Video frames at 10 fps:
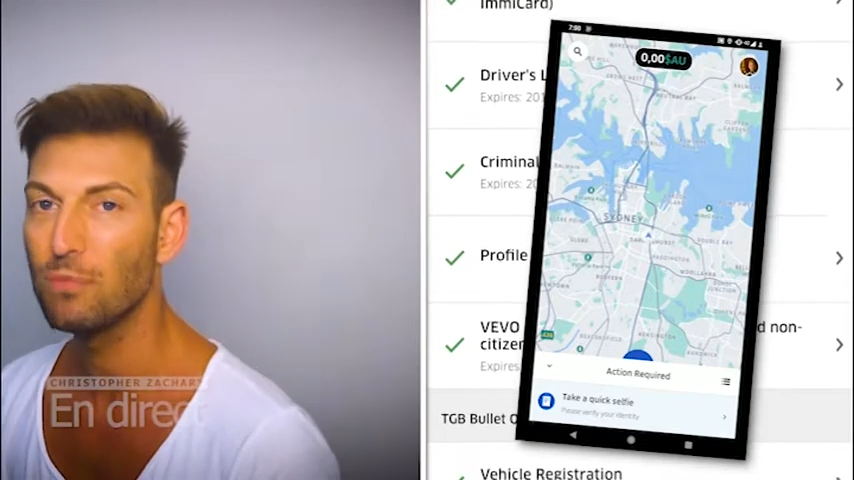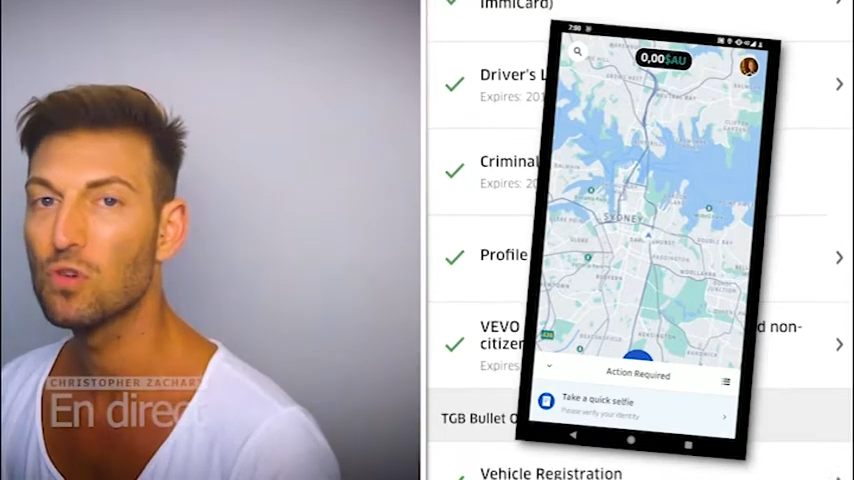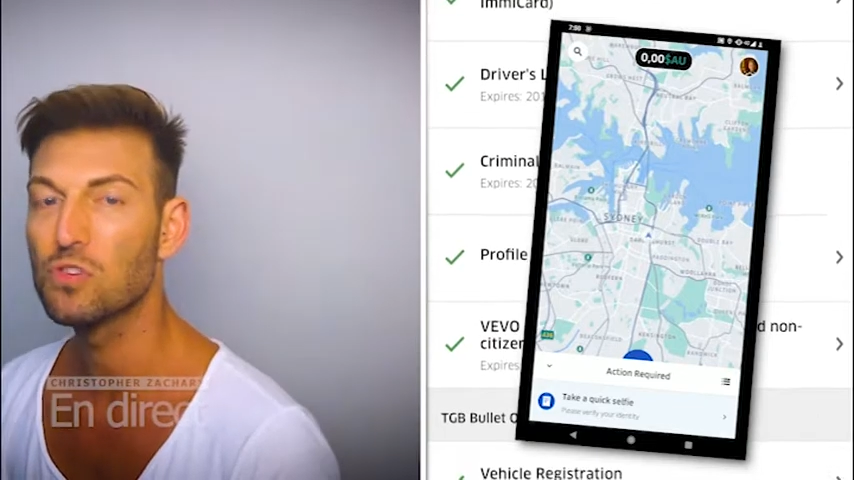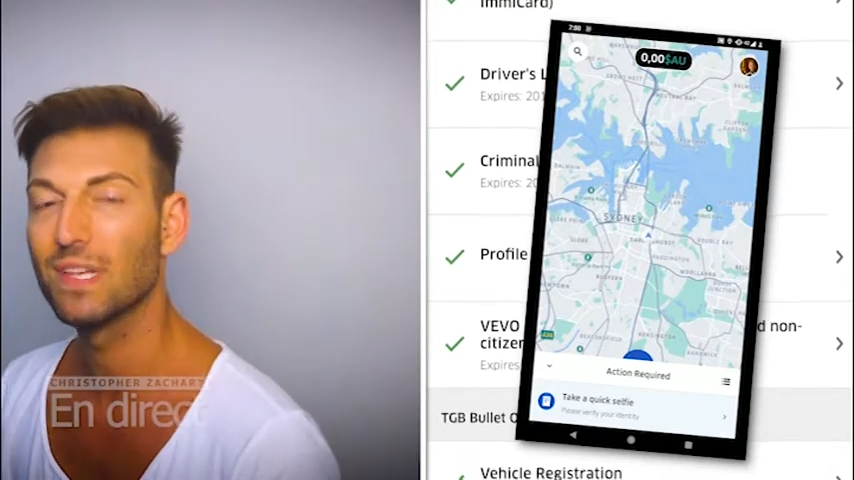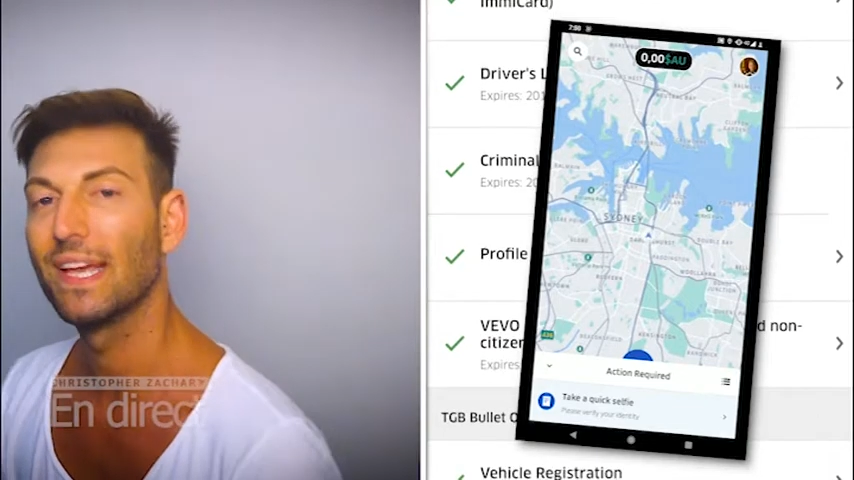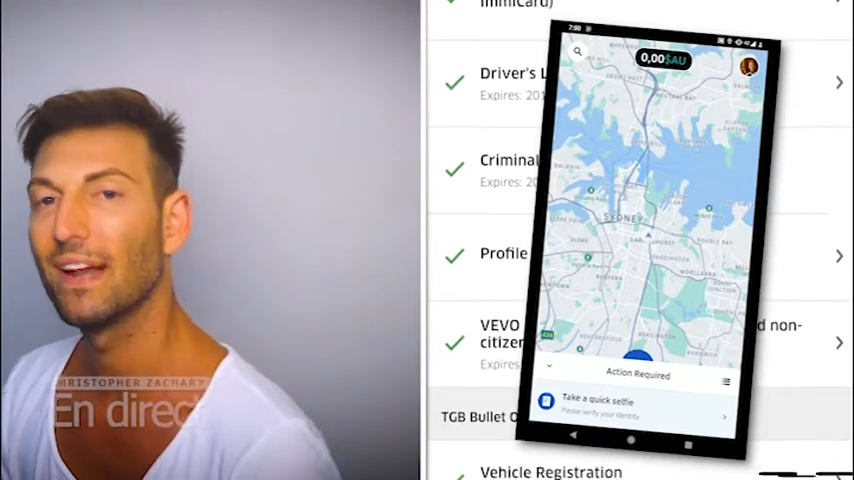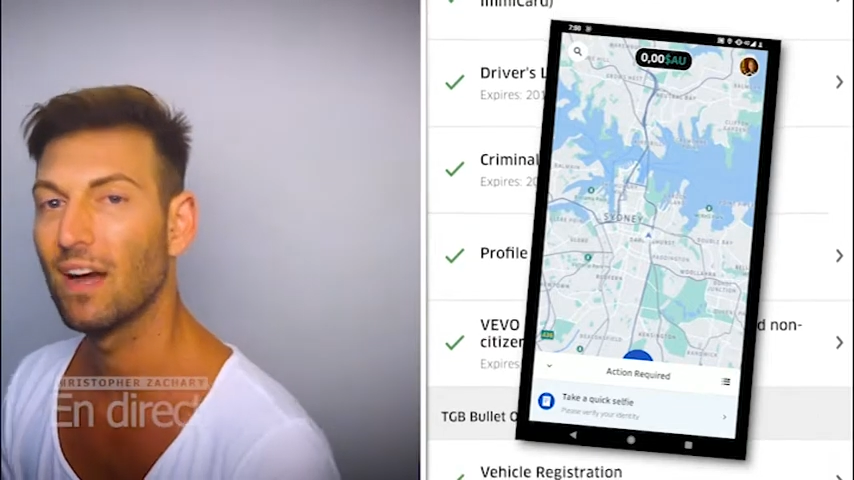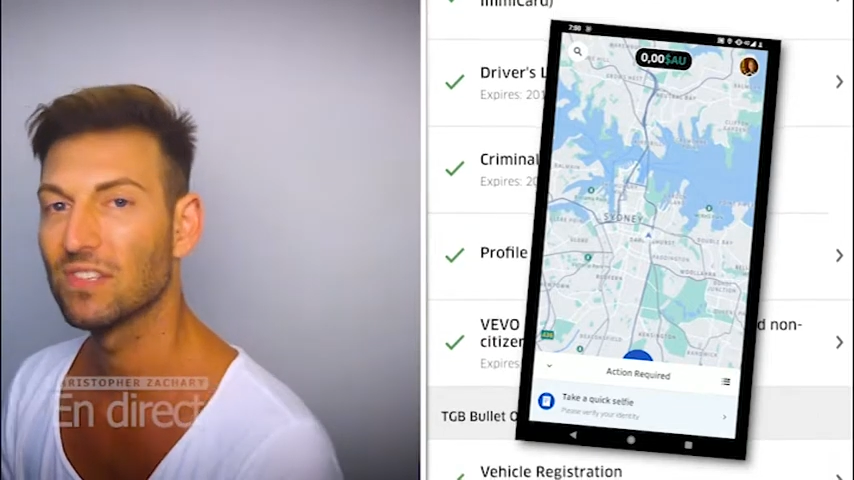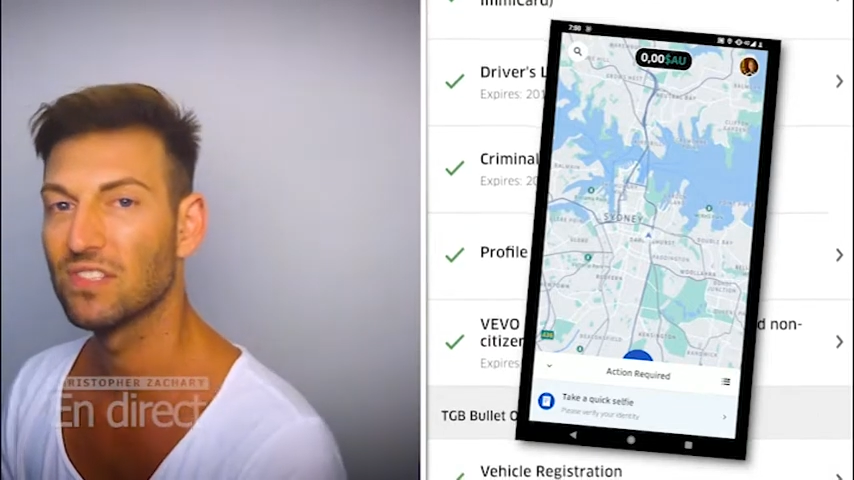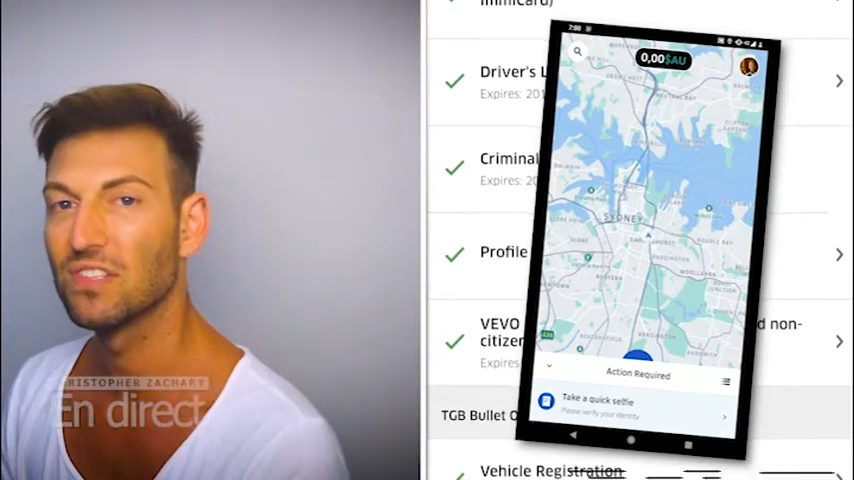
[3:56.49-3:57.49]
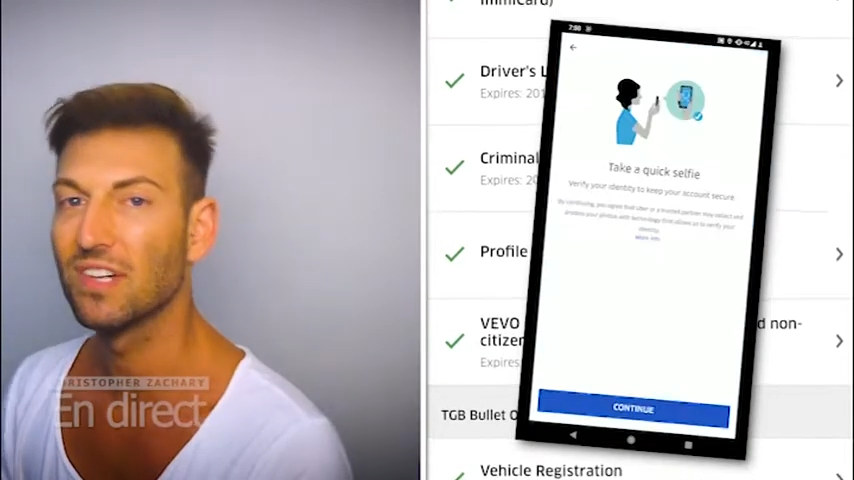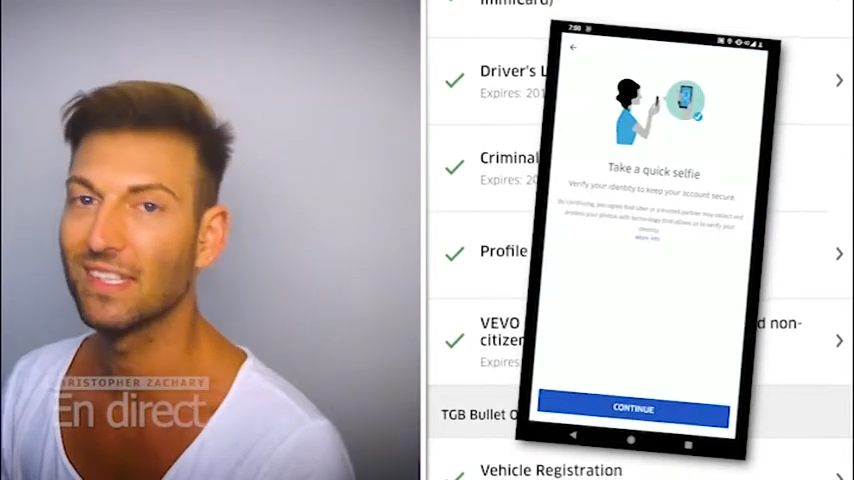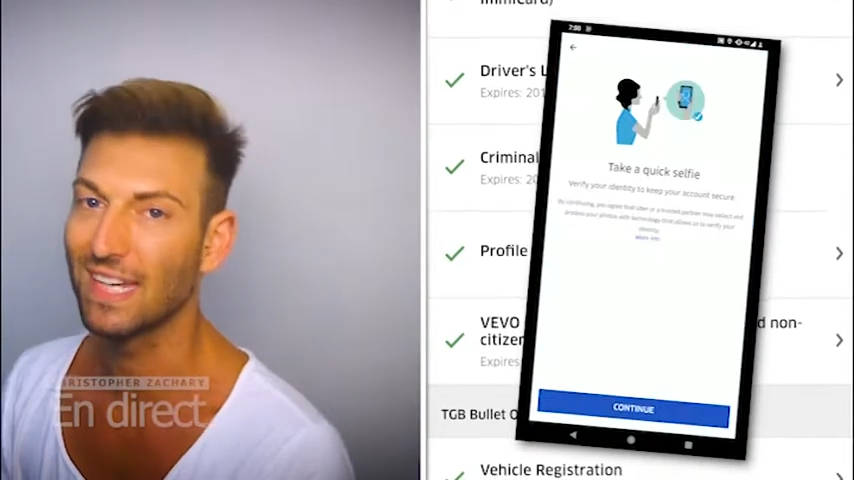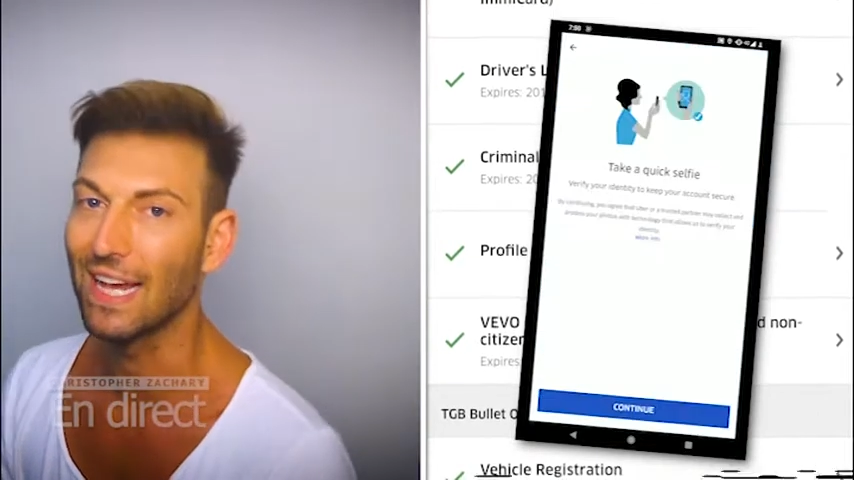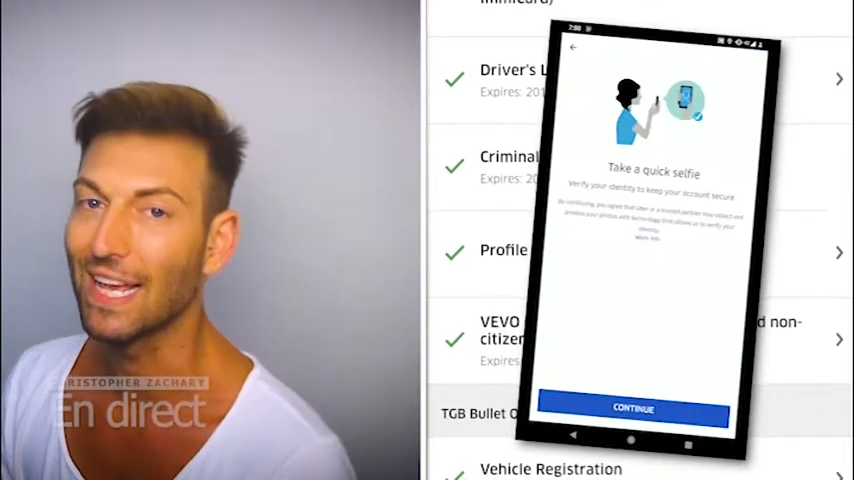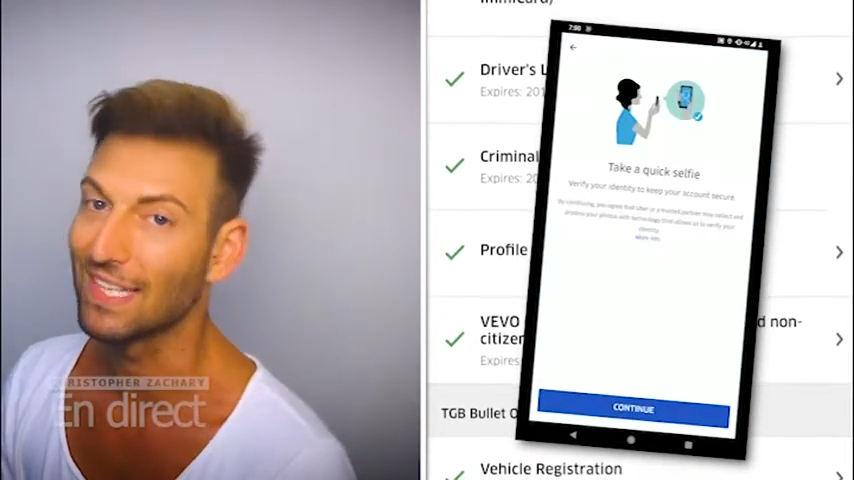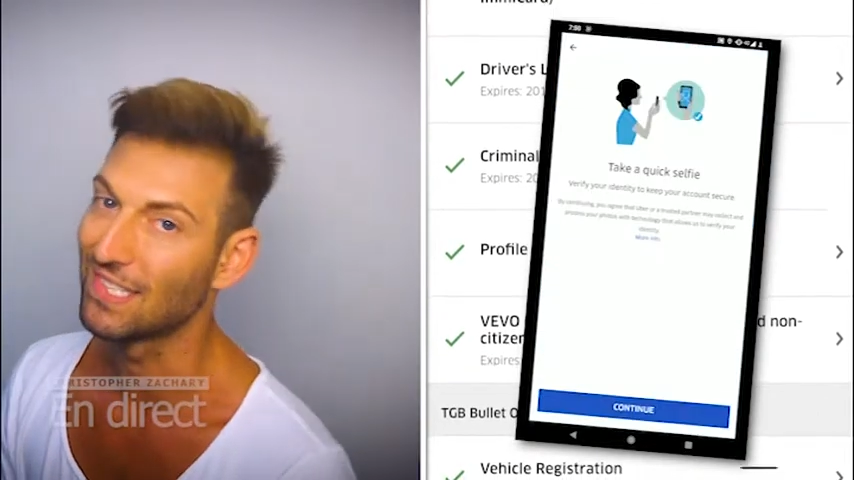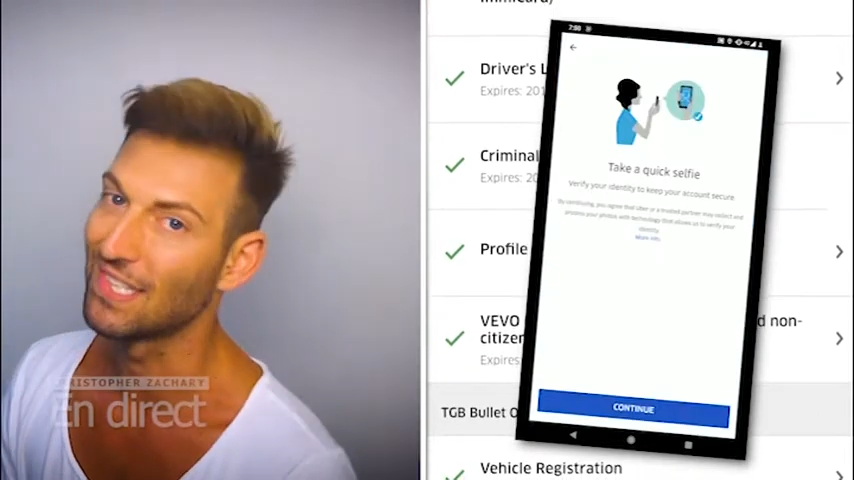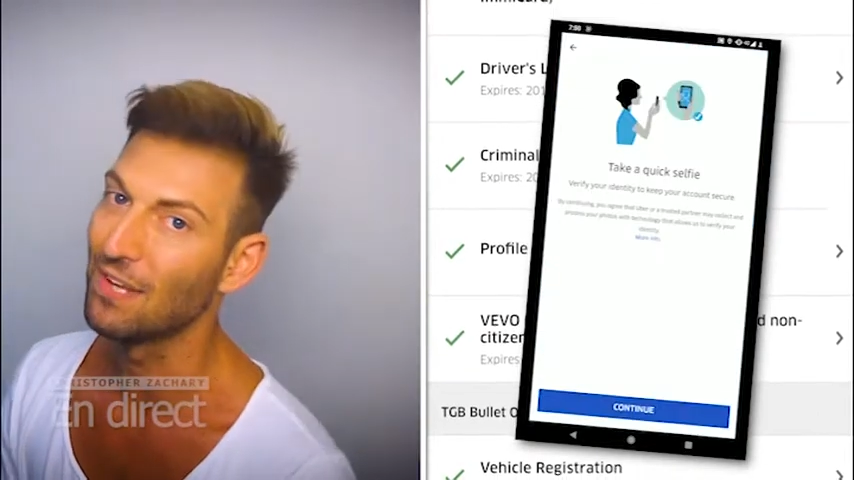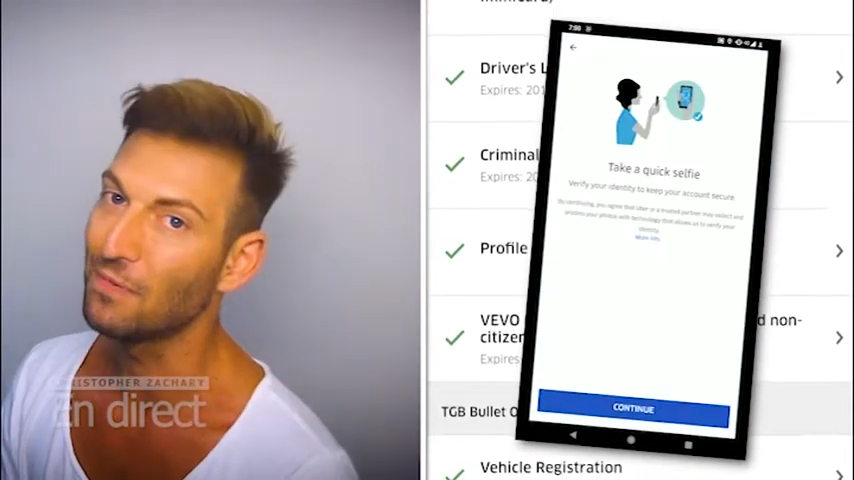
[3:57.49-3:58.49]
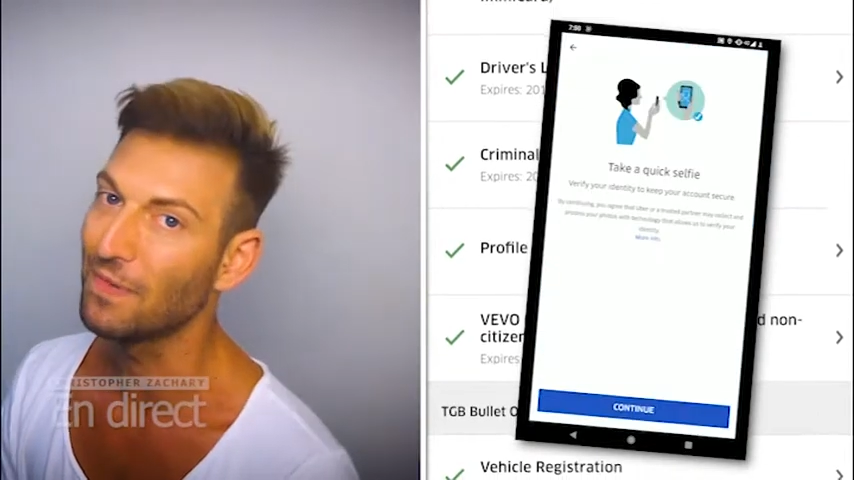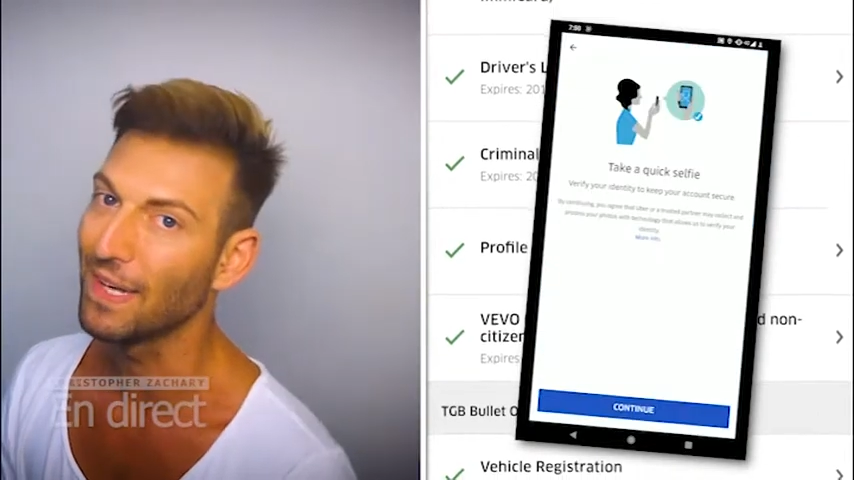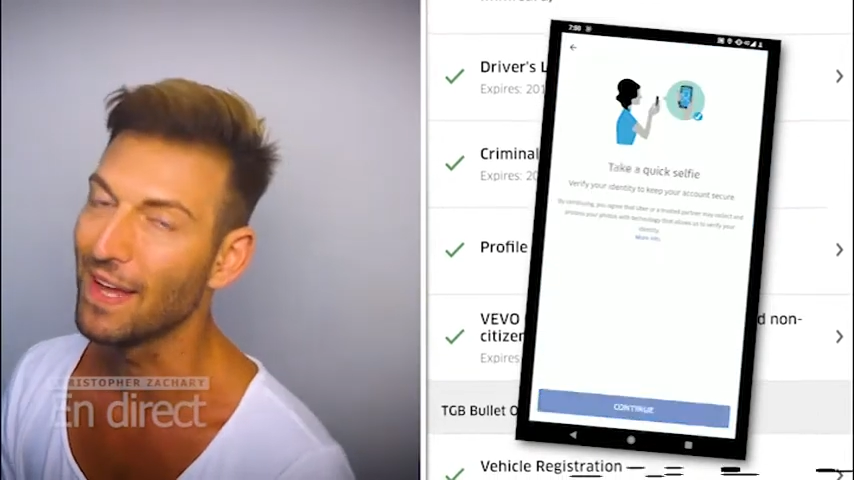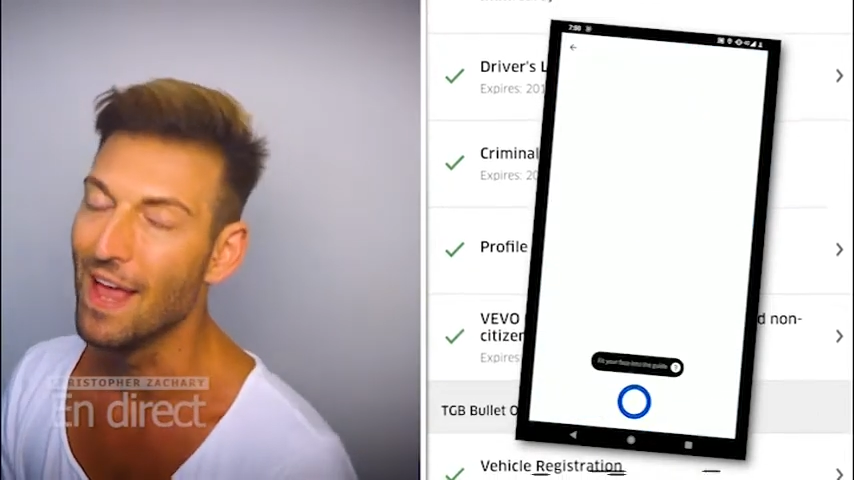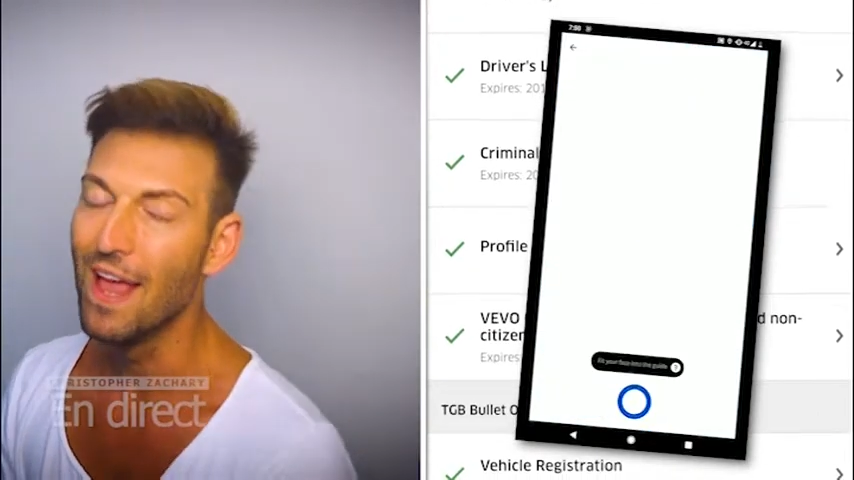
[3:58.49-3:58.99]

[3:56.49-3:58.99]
usually it asks you to take a selfie.